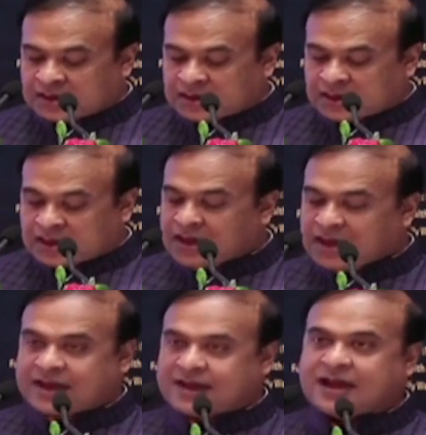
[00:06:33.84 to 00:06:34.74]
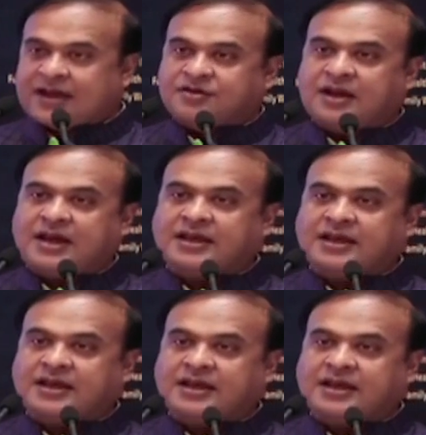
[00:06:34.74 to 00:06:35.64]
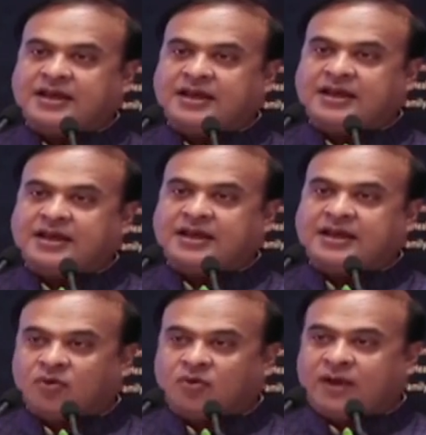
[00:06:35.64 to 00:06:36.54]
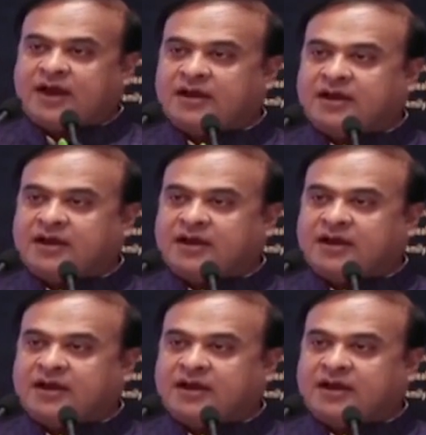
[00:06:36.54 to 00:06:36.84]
In a country like India, where